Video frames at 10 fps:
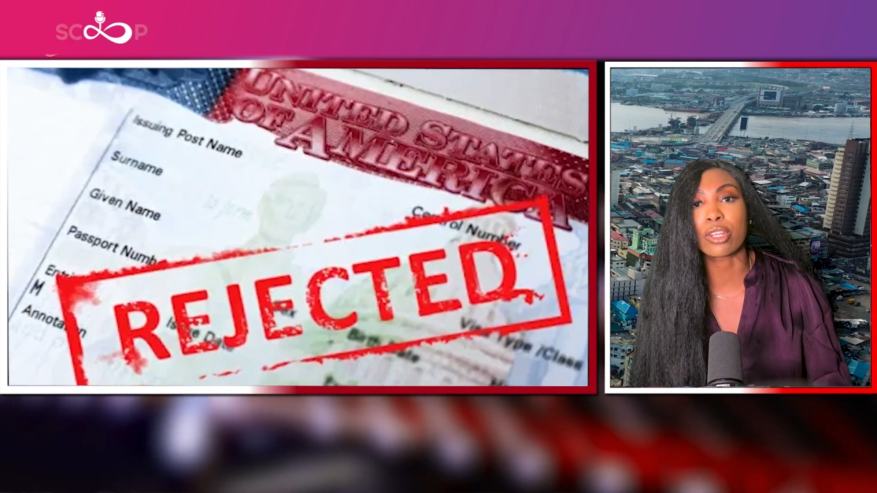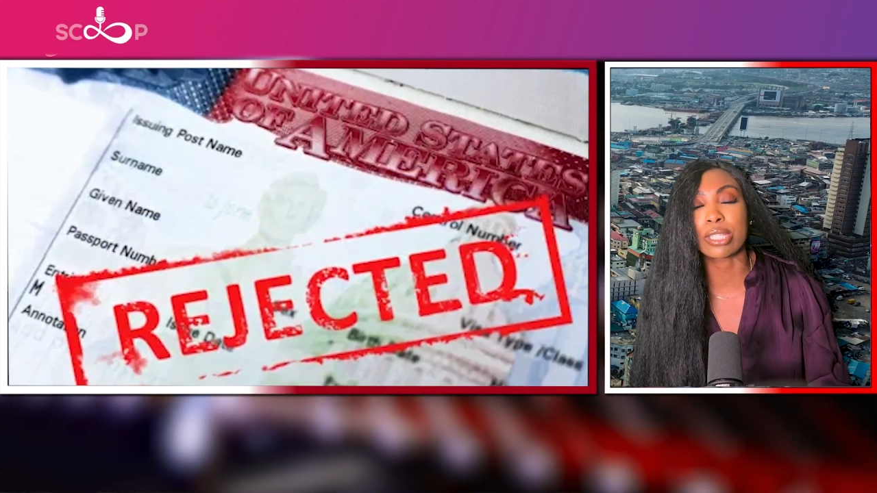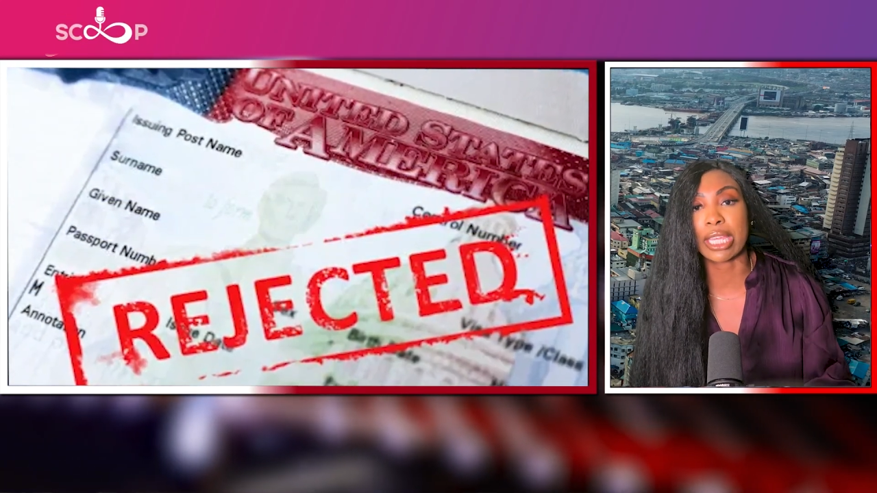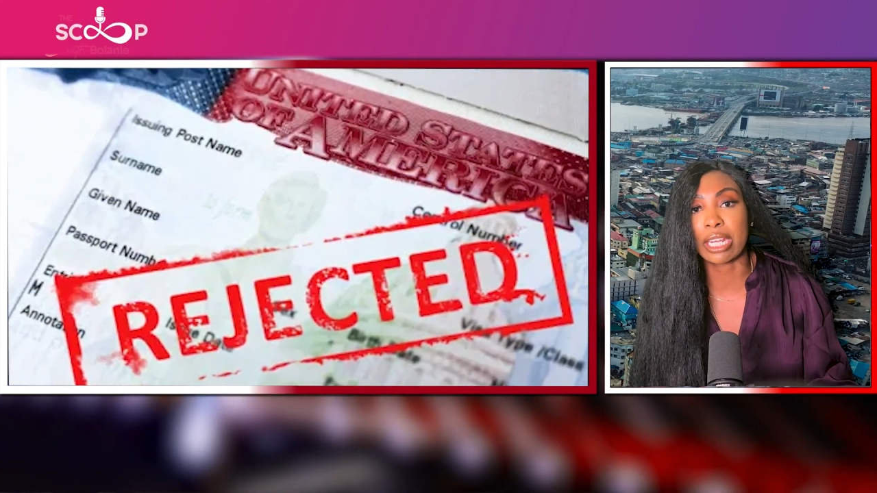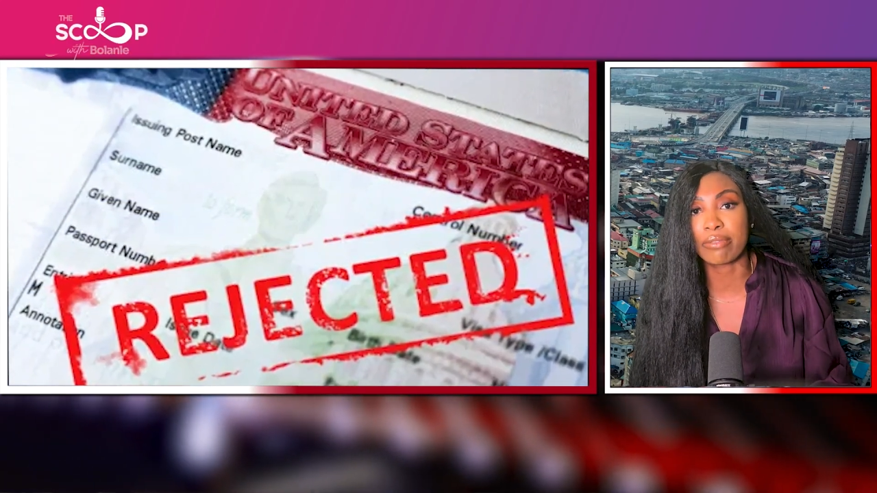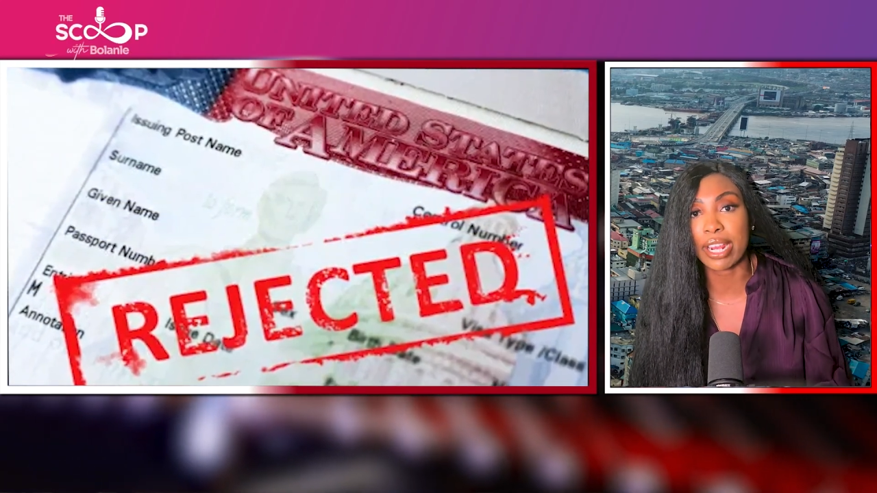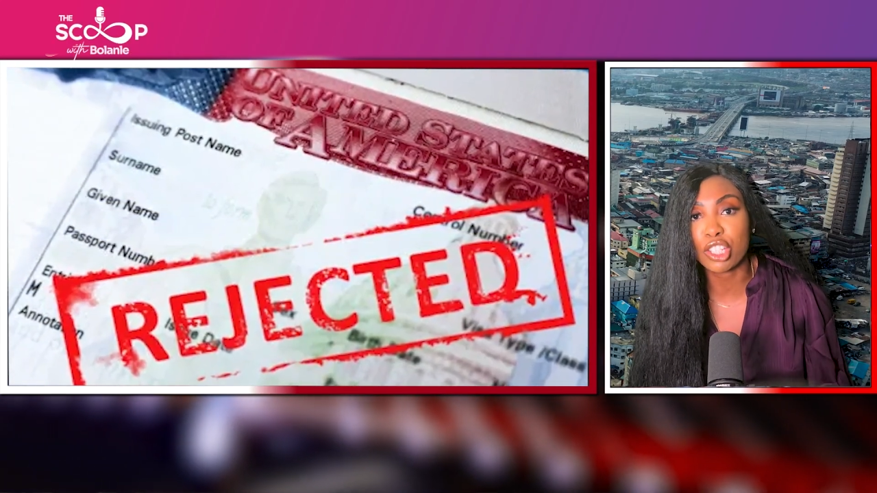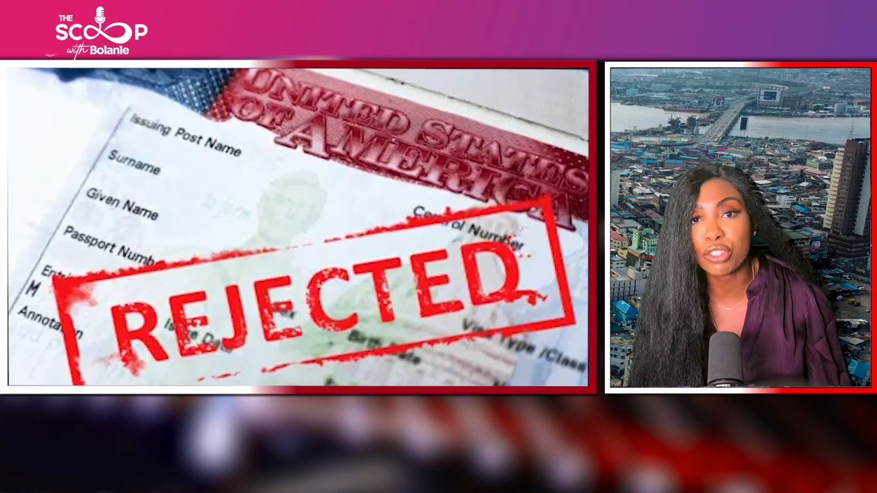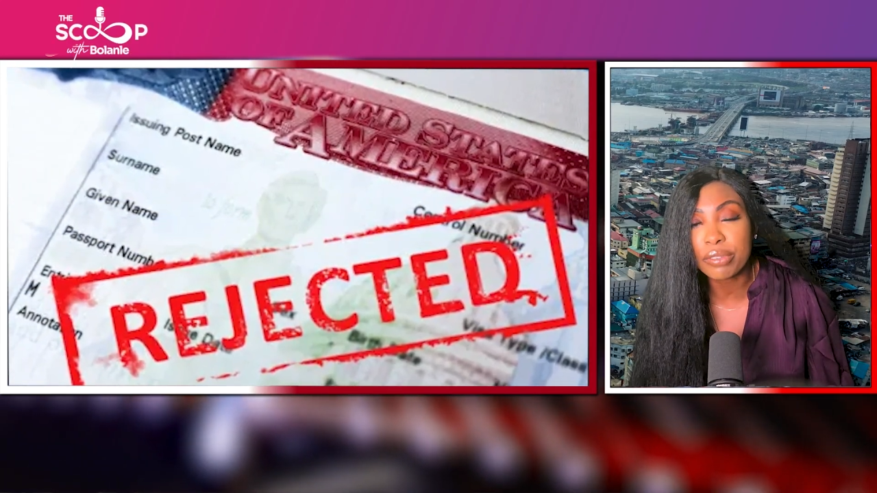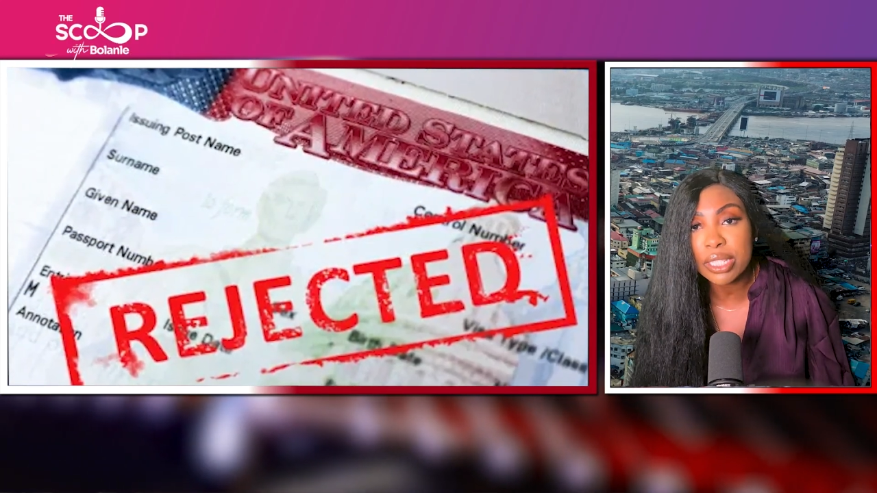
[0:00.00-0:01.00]
they're taking
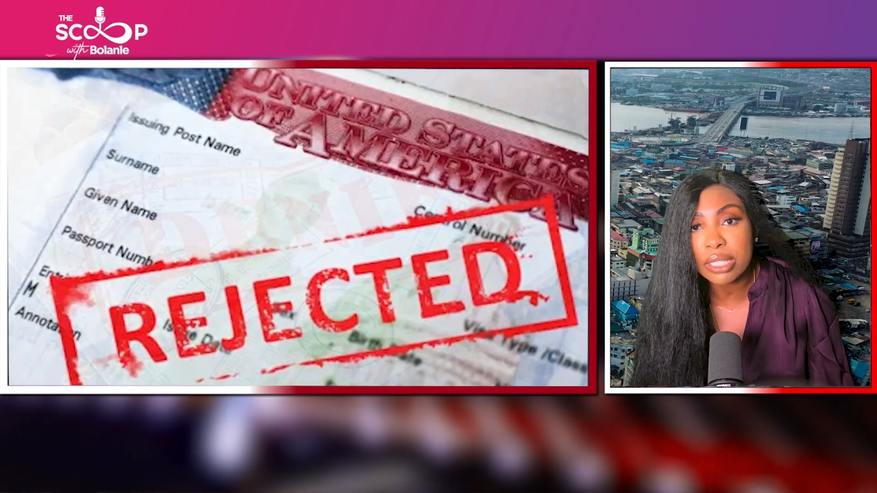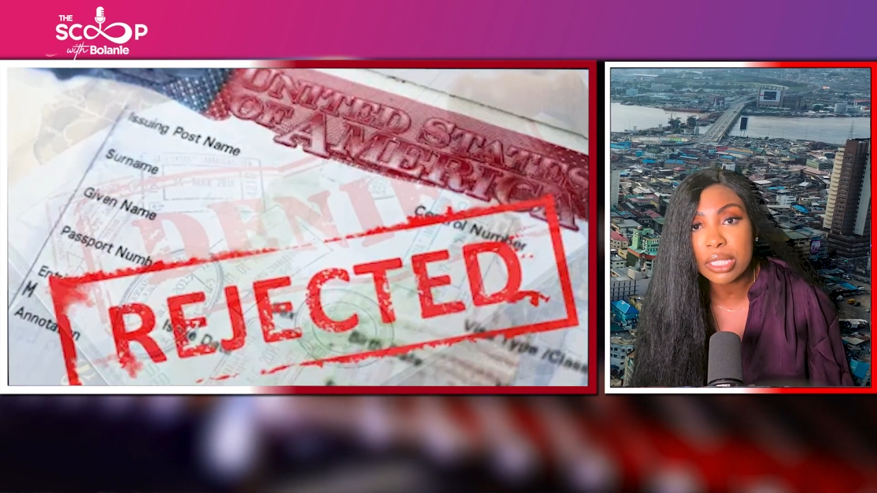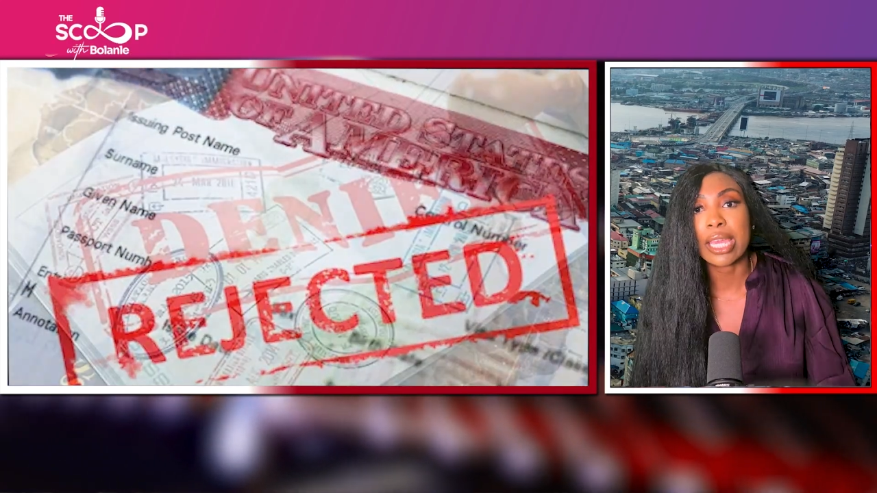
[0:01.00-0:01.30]
advantage of us.